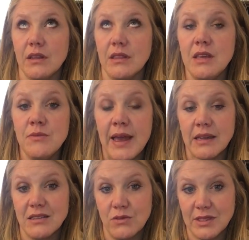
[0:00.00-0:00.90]
The
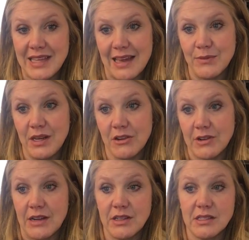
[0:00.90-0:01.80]
impact of what's happening
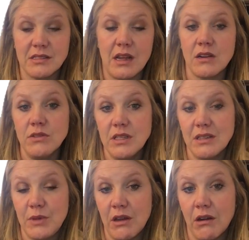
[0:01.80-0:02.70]
around us is not only going
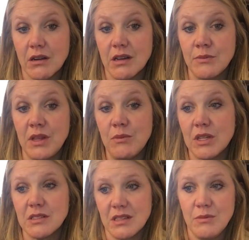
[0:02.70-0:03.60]
to be hard on me,
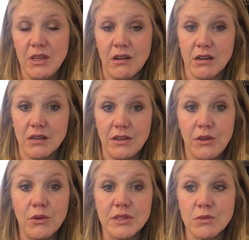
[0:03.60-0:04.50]
but it's going to be hard on
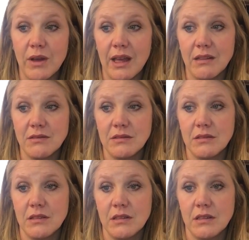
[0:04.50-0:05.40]
you as well.
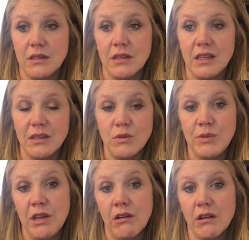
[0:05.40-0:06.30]
It will
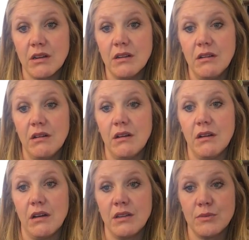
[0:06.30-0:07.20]
be hard
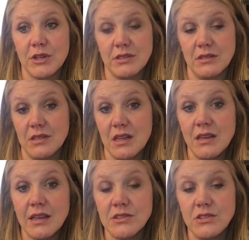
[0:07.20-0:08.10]
on the person sitting
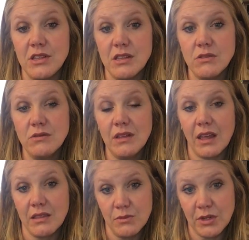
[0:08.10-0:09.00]
next to you
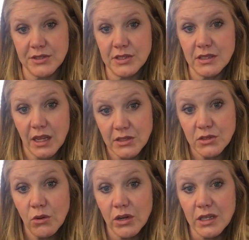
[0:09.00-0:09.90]
and the person next
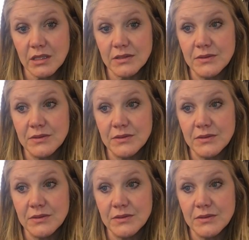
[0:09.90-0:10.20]
door.